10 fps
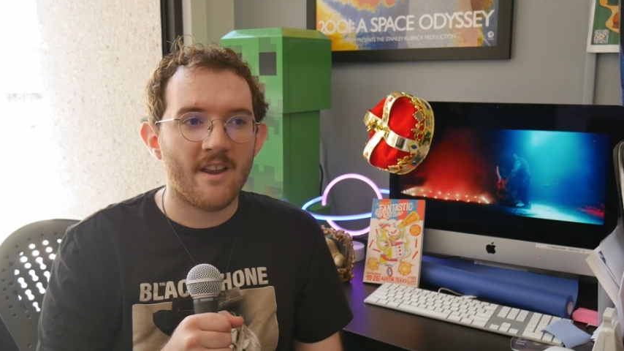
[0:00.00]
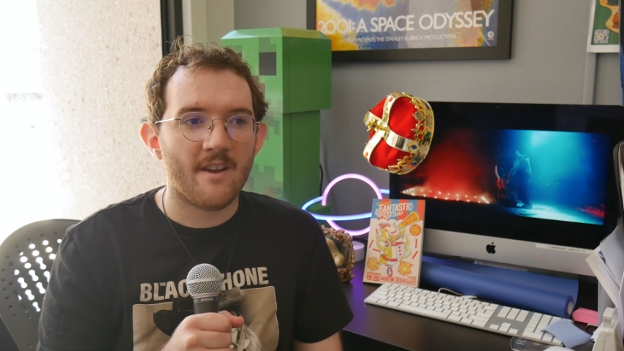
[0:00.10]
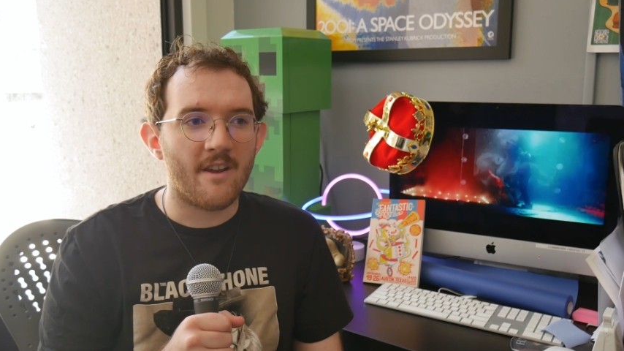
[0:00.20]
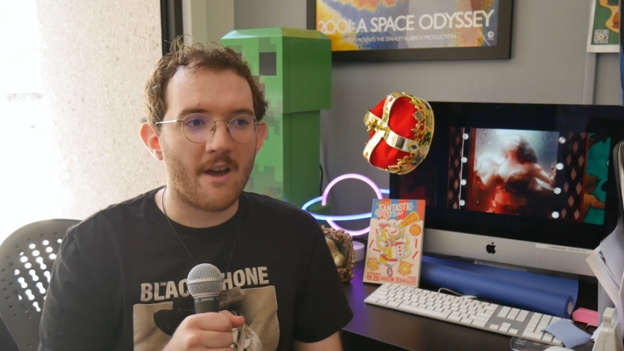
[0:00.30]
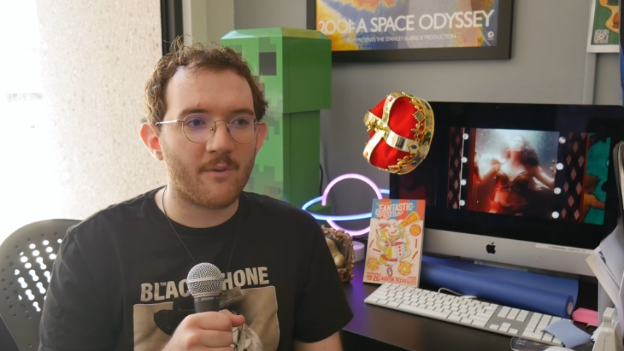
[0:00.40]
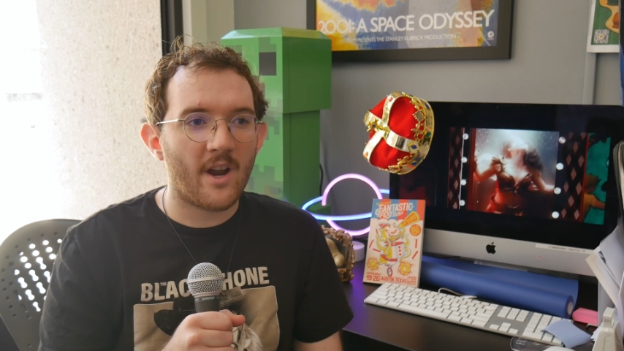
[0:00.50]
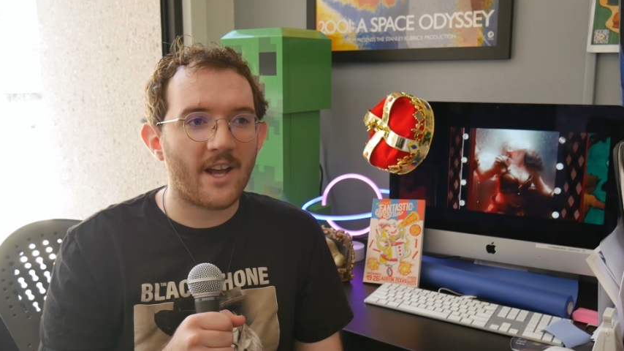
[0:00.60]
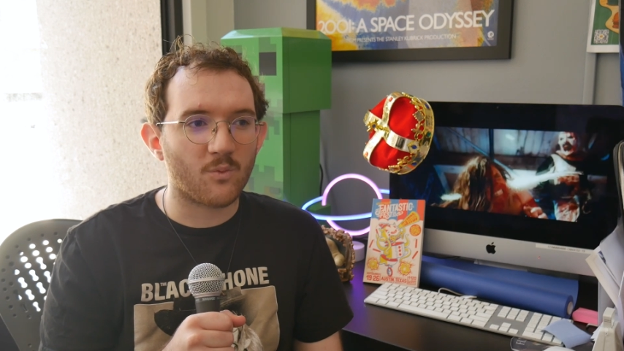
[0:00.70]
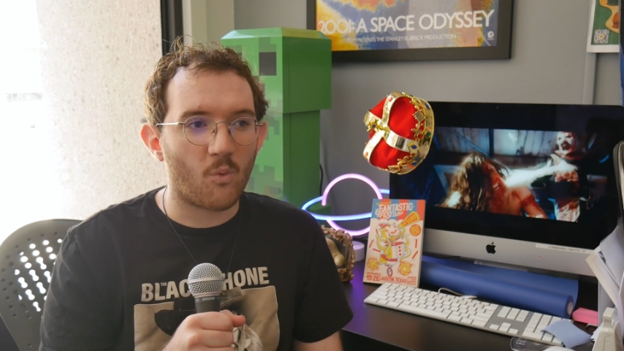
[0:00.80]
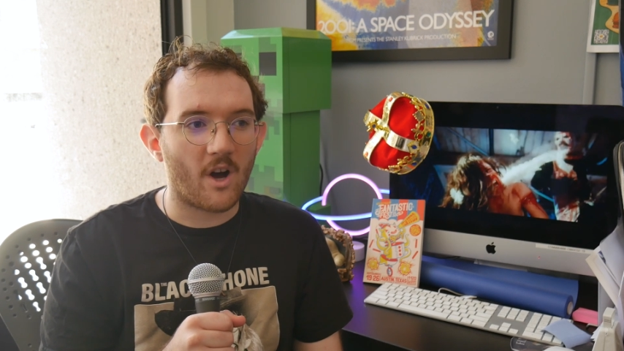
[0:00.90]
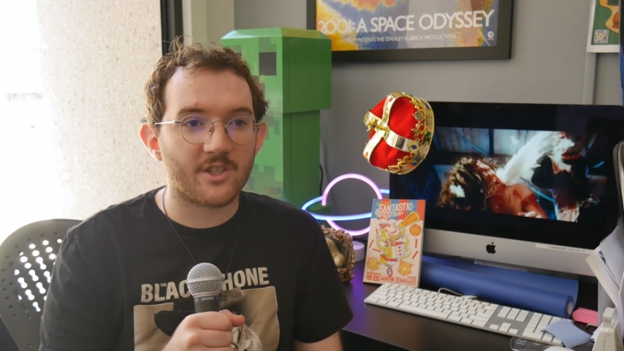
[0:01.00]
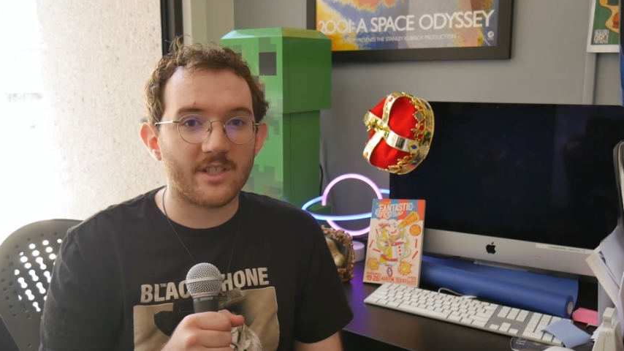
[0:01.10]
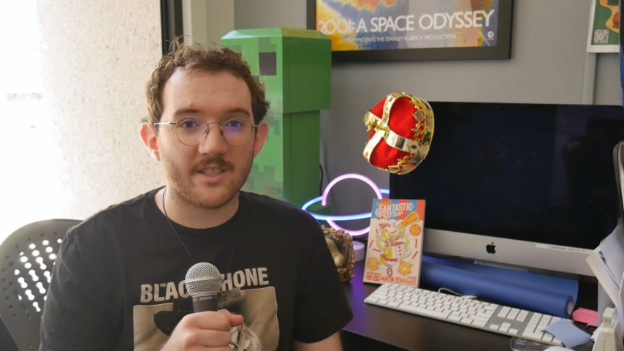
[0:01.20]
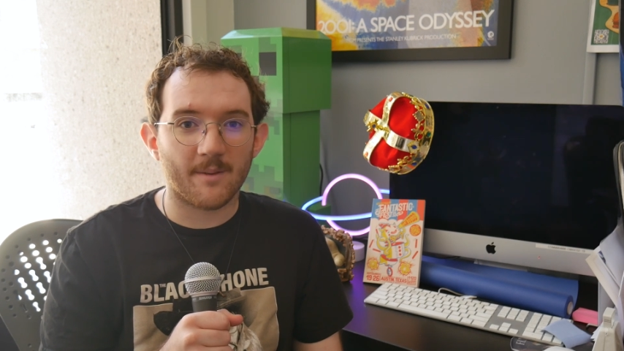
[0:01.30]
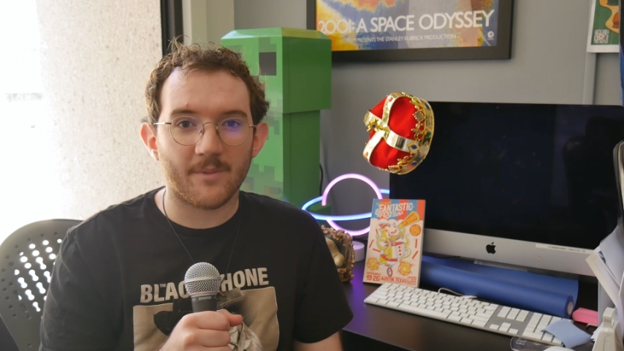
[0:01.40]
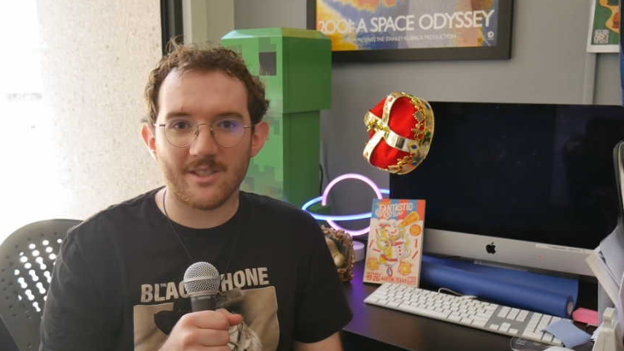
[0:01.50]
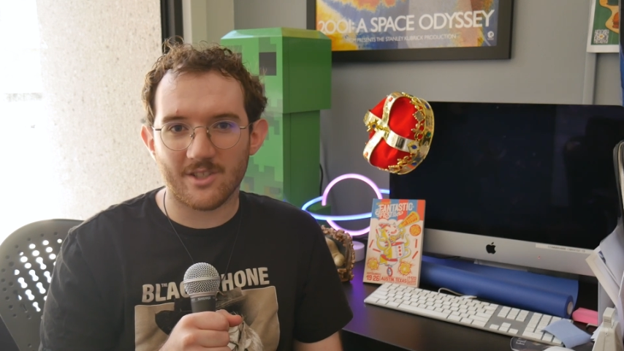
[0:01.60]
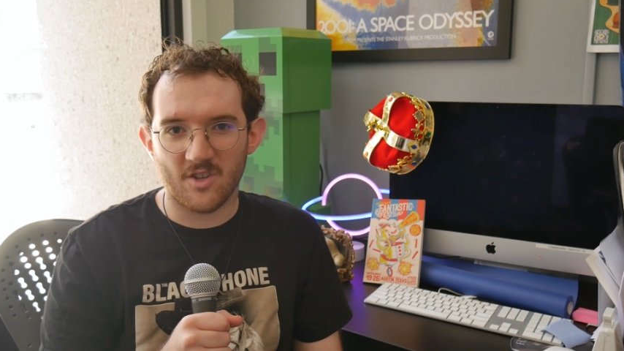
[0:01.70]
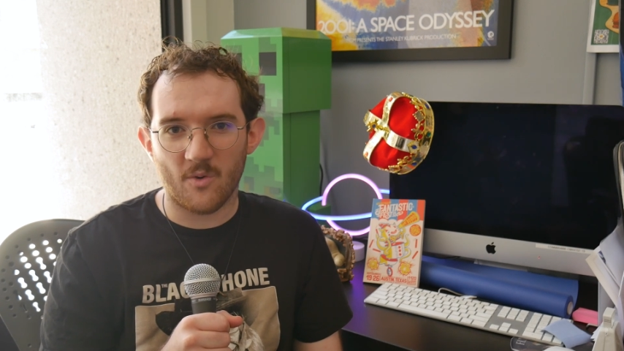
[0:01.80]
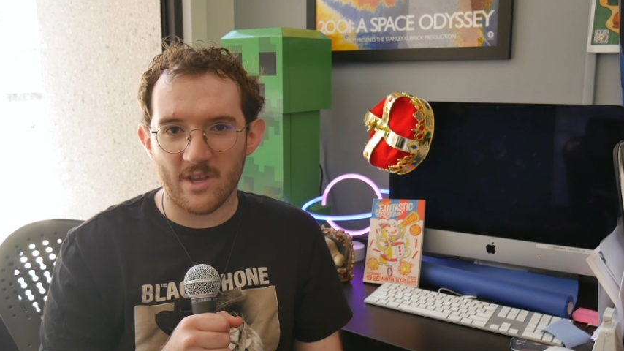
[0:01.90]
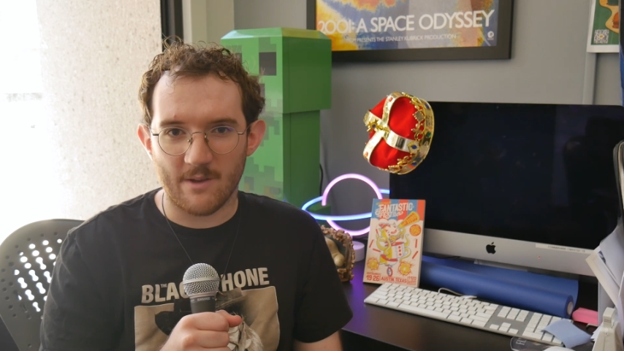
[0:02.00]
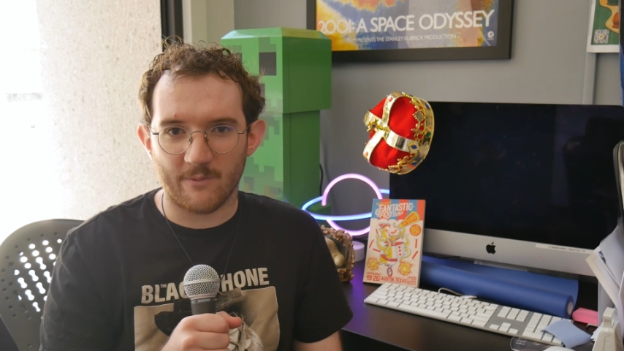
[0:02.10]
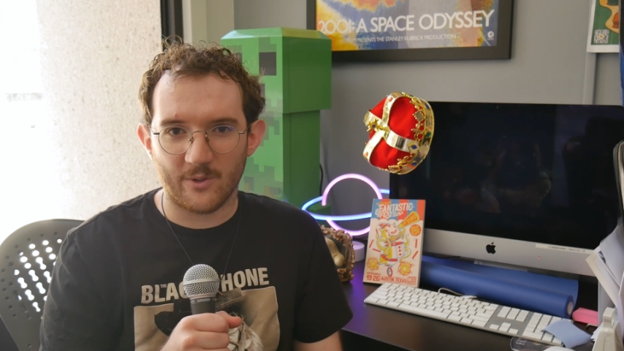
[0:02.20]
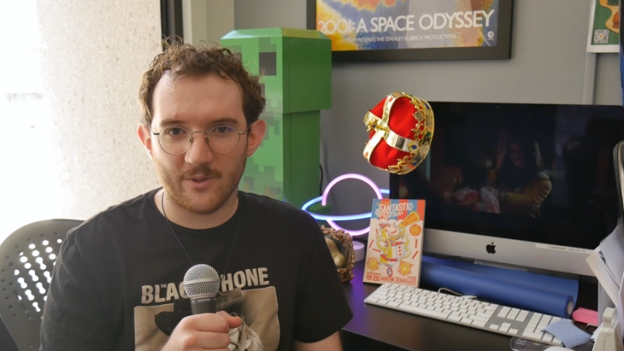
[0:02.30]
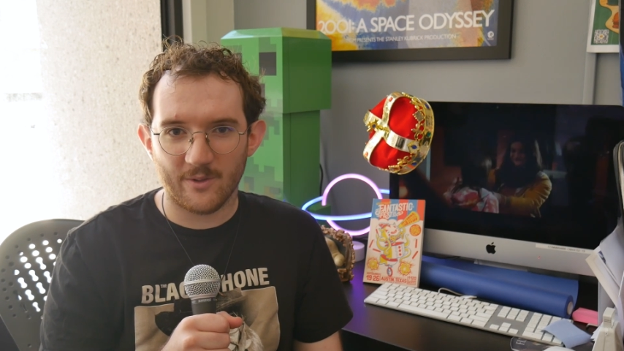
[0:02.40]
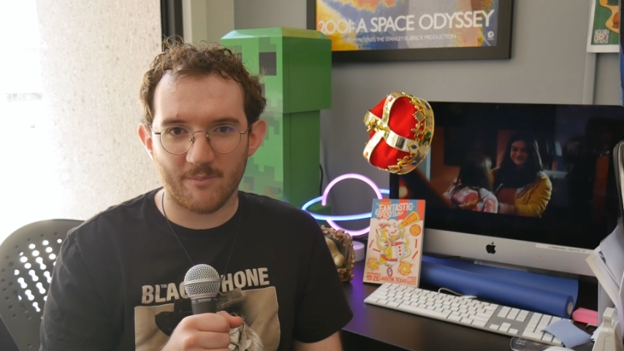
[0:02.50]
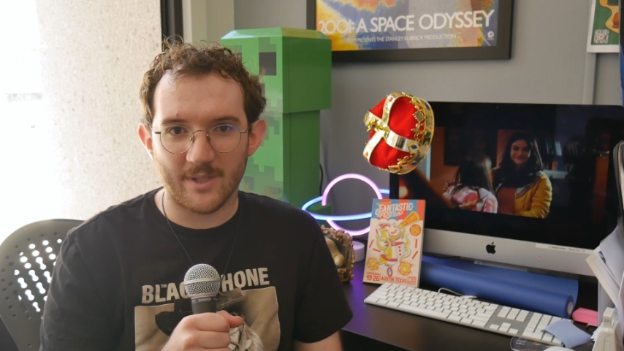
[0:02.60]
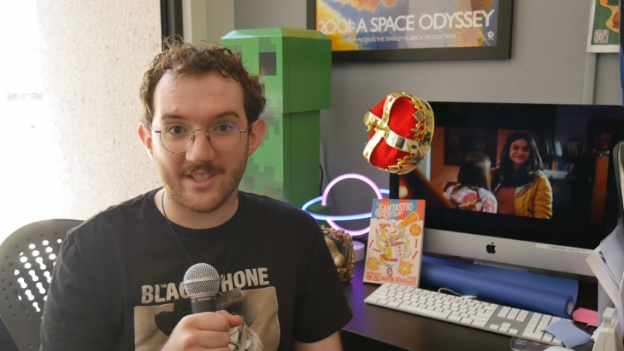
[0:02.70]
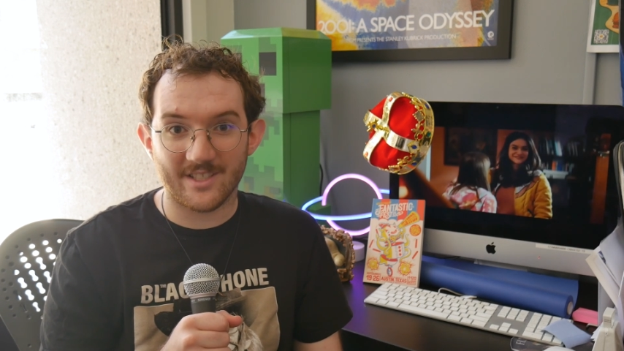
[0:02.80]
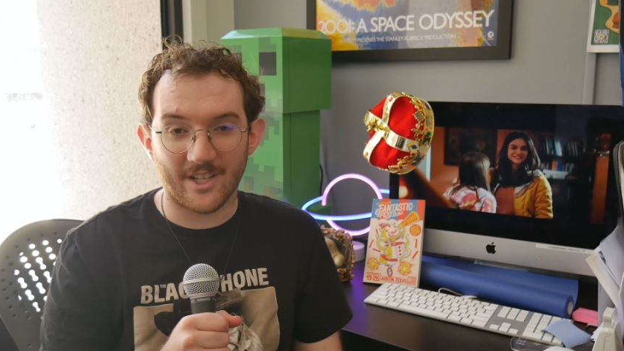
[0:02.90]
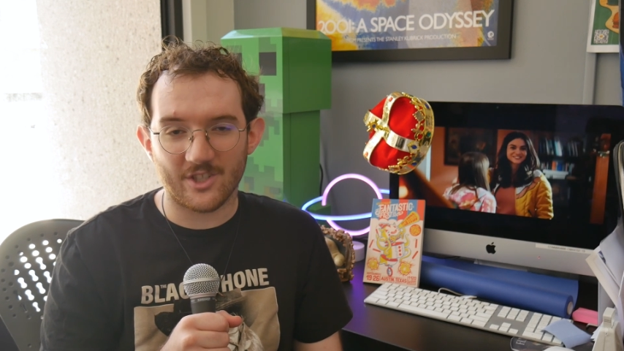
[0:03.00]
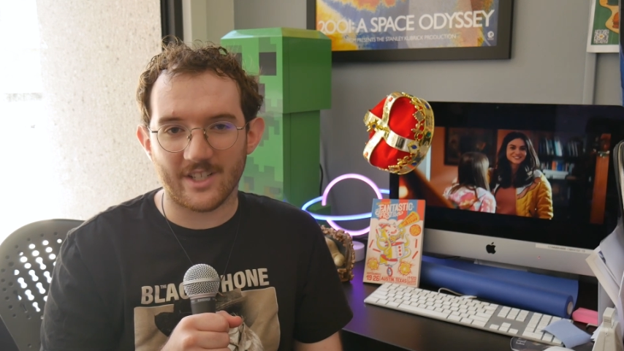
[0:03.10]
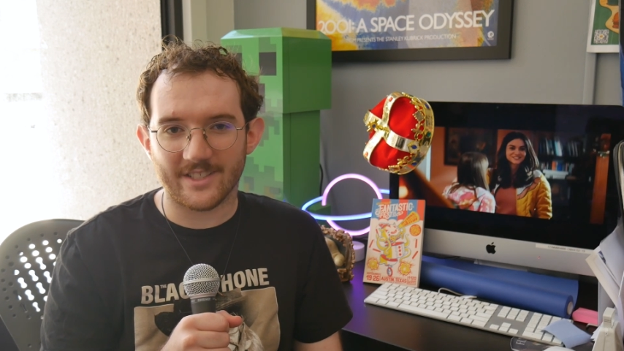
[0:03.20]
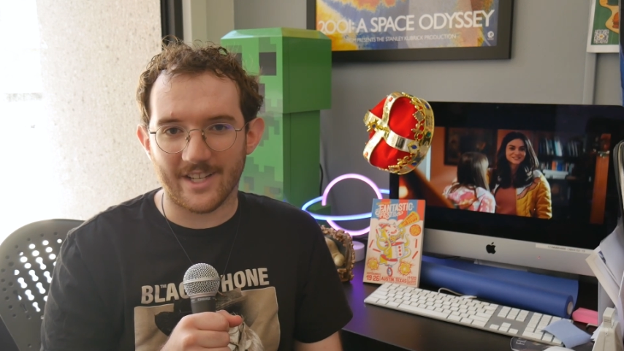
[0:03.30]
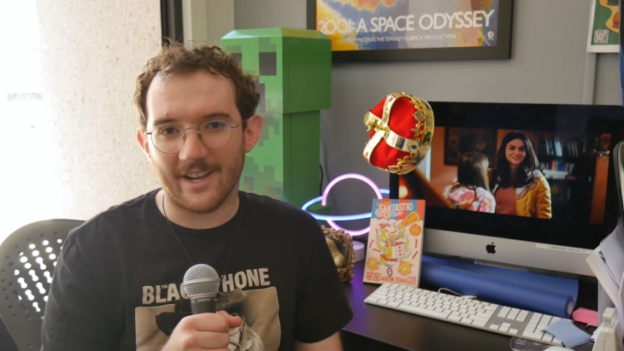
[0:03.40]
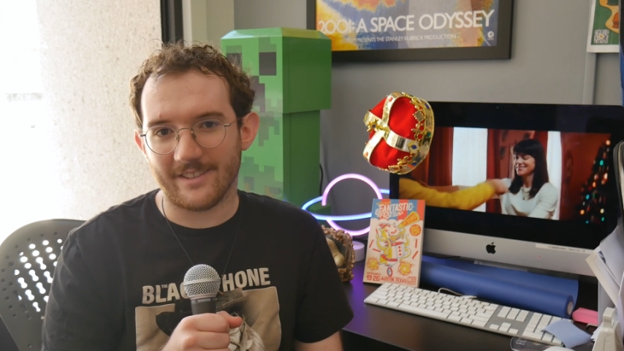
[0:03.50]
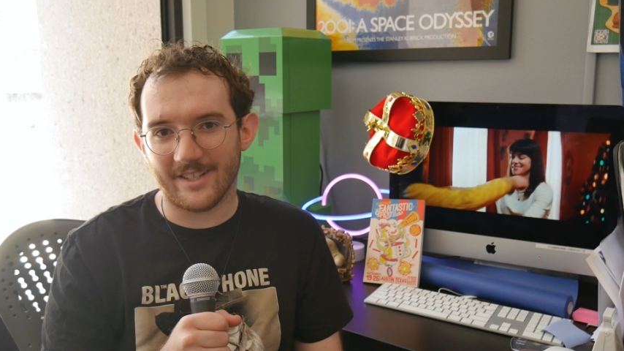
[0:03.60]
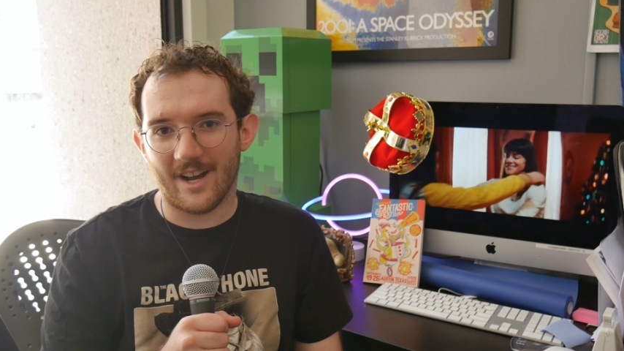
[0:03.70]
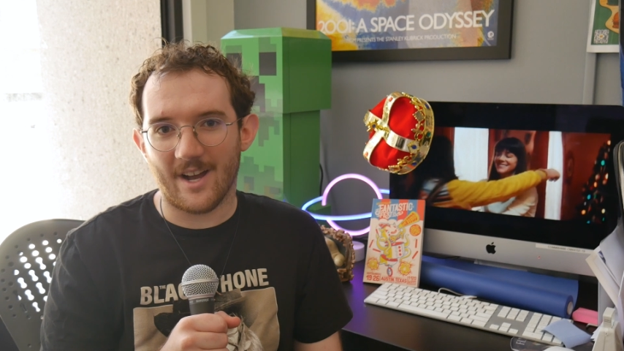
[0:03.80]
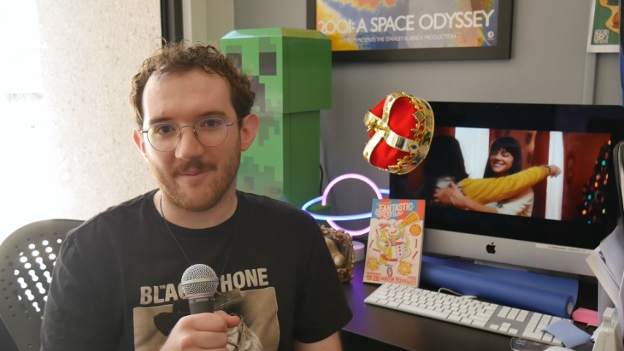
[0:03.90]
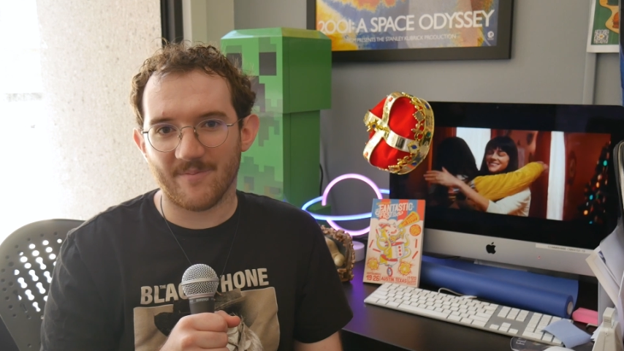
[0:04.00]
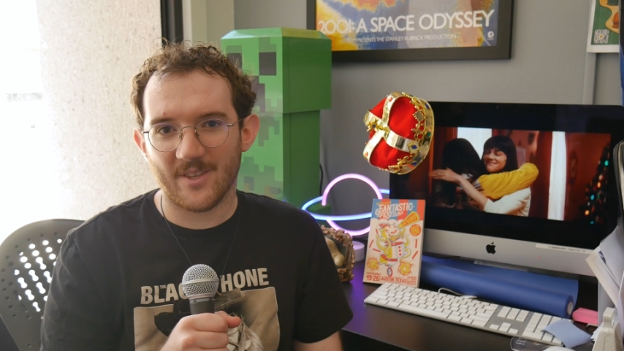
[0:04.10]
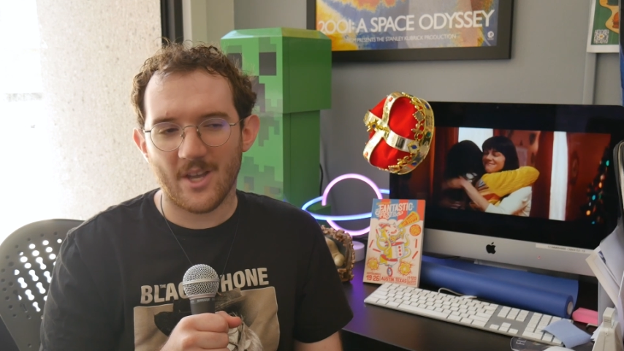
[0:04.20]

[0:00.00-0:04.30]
Never has watching something so evil been such an exciting time.